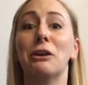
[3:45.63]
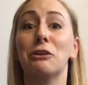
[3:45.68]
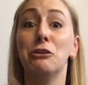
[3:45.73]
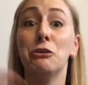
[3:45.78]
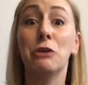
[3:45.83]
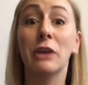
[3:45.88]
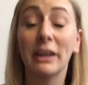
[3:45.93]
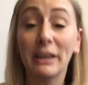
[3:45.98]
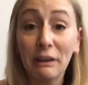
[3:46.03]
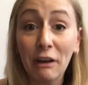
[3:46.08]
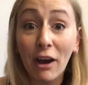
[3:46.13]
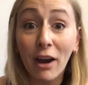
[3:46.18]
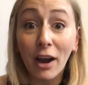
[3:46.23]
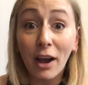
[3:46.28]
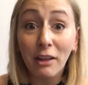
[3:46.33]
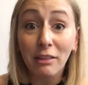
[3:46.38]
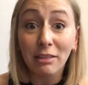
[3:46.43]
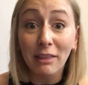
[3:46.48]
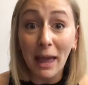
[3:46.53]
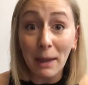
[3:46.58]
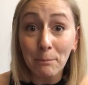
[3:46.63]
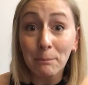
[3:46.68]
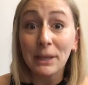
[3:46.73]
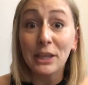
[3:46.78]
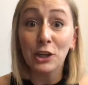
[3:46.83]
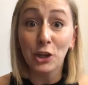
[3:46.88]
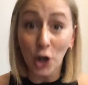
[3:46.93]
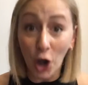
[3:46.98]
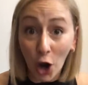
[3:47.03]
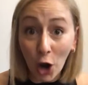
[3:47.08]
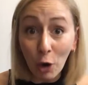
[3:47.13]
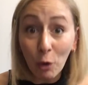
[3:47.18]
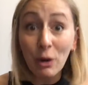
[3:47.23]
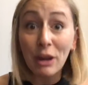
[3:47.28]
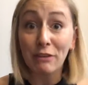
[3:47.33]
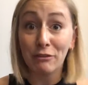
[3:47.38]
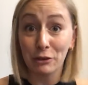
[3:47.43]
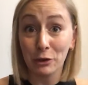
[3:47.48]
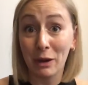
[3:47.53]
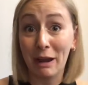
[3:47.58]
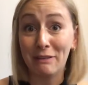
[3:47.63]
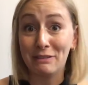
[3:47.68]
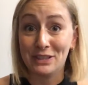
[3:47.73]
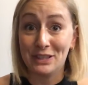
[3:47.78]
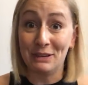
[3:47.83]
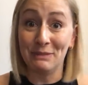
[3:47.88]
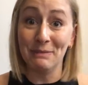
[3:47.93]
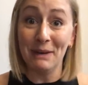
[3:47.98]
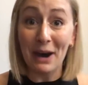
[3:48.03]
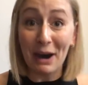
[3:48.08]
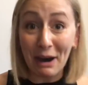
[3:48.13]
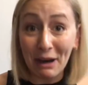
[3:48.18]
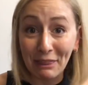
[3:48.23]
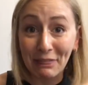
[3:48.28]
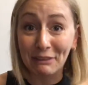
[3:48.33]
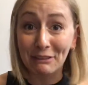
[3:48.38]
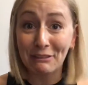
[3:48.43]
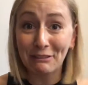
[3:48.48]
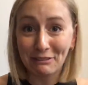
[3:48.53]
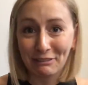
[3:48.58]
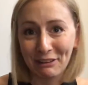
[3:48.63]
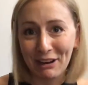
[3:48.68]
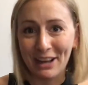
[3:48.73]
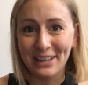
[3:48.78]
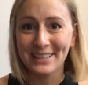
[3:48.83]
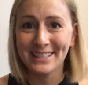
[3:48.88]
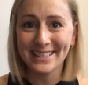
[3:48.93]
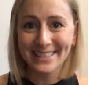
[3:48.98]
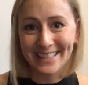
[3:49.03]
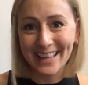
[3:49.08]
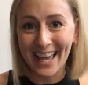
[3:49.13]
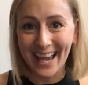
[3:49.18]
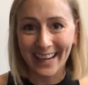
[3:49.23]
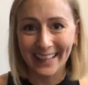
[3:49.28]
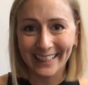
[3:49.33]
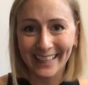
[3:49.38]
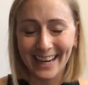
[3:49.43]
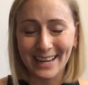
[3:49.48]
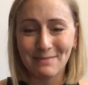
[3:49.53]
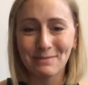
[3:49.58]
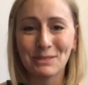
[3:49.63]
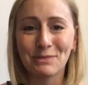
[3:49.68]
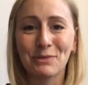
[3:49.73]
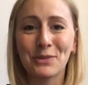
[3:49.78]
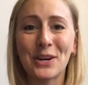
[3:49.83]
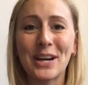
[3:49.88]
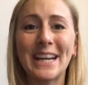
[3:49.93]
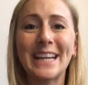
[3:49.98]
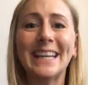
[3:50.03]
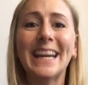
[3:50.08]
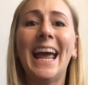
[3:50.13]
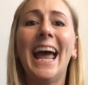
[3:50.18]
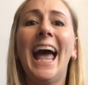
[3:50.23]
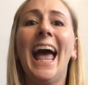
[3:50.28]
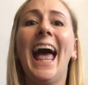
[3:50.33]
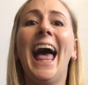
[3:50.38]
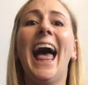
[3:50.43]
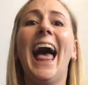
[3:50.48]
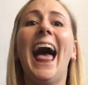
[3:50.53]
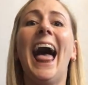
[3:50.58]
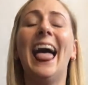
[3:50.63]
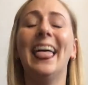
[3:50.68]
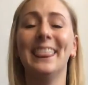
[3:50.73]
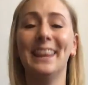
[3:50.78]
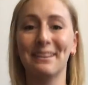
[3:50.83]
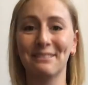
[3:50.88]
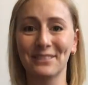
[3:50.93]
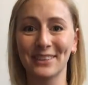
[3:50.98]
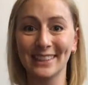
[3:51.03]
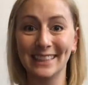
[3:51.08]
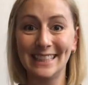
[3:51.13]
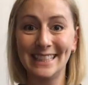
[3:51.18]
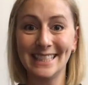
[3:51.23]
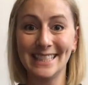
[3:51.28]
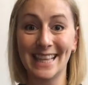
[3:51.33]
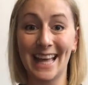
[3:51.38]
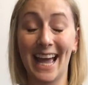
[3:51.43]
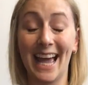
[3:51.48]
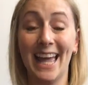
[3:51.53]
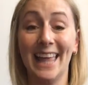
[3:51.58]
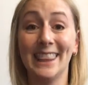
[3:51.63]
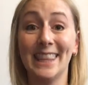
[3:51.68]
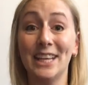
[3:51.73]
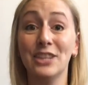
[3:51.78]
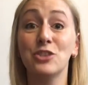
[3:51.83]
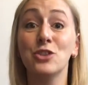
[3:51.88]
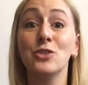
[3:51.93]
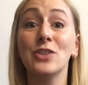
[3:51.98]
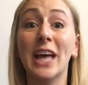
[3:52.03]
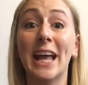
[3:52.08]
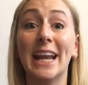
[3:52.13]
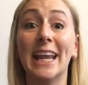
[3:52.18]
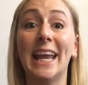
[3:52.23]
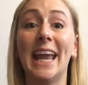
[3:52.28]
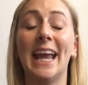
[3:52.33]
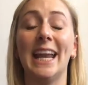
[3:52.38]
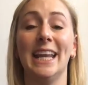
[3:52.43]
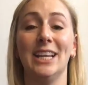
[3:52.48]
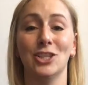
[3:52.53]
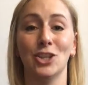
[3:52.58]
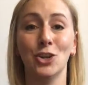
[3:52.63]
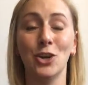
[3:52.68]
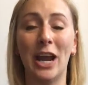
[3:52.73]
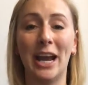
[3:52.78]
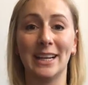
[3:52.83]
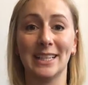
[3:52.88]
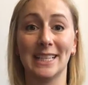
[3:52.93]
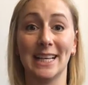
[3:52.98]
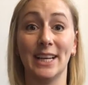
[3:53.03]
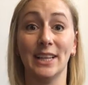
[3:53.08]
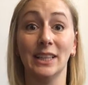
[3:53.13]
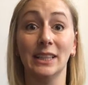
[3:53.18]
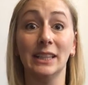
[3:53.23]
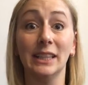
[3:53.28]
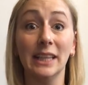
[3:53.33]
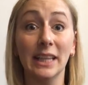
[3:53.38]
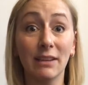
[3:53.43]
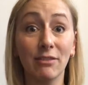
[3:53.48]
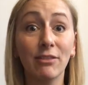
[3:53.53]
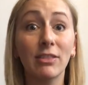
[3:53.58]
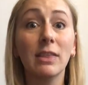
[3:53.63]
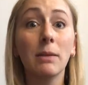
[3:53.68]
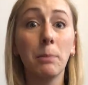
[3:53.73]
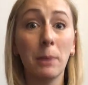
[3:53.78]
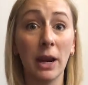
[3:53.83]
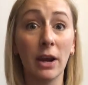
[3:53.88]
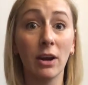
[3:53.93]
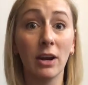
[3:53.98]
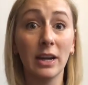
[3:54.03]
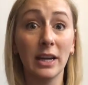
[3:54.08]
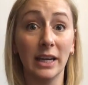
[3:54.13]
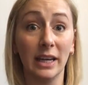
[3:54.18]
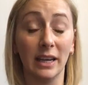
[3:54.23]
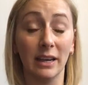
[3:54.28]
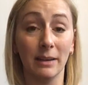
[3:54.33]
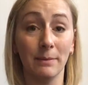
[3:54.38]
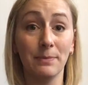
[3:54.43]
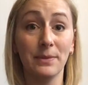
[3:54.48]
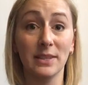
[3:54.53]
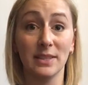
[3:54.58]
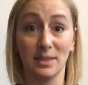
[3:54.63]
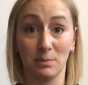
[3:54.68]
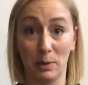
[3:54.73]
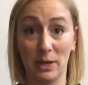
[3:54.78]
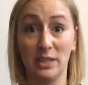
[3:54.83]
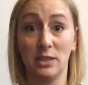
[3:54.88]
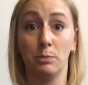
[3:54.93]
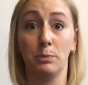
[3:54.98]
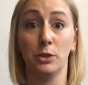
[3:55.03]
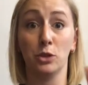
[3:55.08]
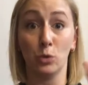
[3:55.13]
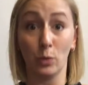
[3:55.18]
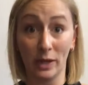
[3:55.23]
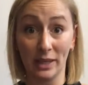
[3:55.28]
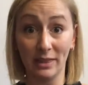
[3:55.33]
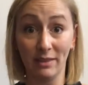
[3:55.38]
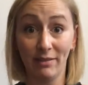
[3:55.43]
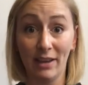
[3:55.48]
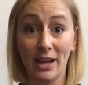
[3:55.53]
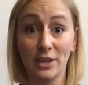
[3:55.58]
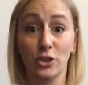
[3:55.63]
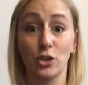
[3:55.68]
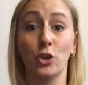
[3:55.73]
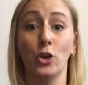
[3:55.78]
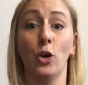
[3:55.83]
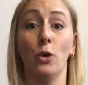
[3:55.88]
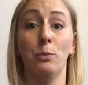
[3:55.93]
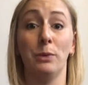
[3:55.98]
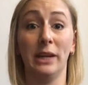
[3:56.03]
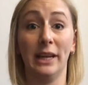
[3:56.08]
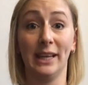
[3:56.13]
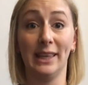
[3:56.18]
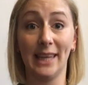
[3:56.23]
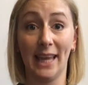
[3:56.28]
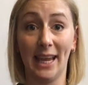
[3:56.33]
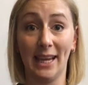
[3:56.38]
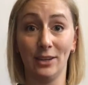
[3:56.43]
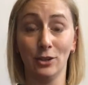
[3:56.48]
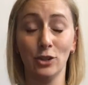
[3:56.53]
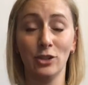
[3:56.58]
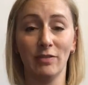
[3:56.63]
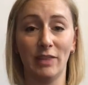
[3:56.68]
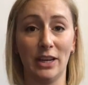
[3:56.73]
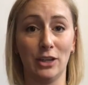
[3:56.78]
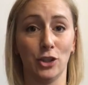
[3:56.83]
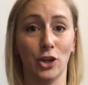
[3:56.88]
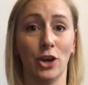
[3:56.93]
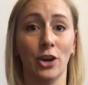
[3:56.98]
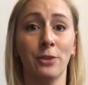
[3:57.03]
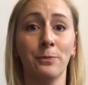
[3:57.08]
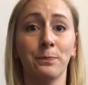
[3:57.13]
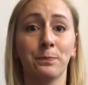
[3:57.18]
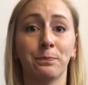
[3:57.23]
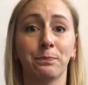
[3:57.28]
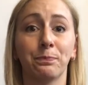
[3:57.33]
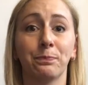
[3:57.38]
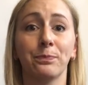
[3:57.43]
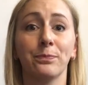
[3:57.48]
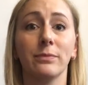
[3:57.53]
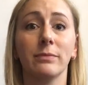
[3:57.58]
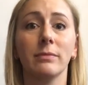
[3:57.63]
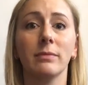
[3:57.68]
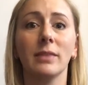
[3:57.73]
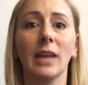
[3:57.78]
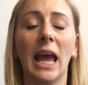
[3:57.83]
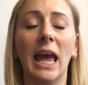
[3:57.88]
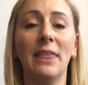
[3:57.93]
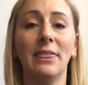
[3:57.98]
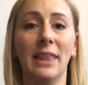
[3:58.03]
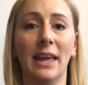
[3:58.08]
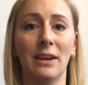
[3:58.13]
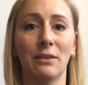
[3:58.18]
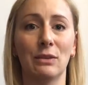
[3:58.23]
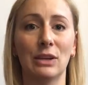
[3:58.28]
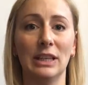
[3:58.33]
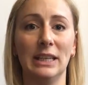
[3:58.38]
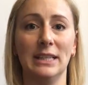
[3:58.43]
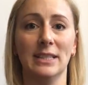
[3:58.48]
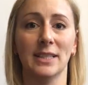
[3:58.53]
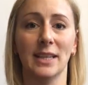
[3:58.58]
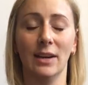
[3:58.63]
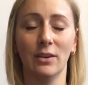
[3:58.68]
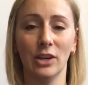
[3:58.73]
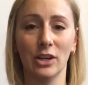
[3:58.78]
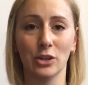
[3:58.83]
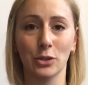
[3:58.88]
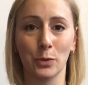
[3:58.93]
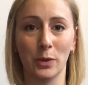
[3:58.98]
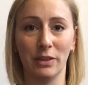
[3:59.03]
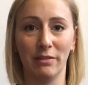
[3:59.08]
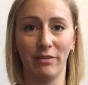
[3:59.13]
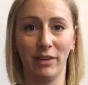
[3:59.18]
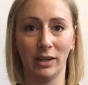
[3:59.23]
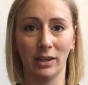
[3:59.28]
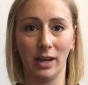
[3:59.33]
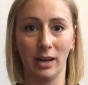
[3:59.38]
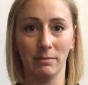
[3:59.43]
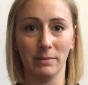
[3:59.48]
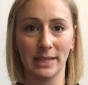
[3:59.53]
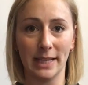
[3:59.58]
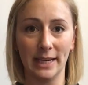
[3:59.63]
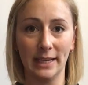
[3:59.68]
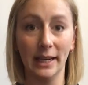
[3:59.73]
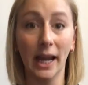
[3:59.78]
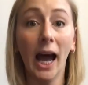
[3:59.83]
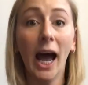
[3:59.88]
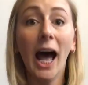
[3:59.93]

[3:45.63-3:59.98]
You can let me know if you have some other fun slang names for it, and then release that. And then do that again. As you exhale, lift the perineum, the space between the vaginal opening and the anal sphincter, and then release. Now here's where the fun comes in.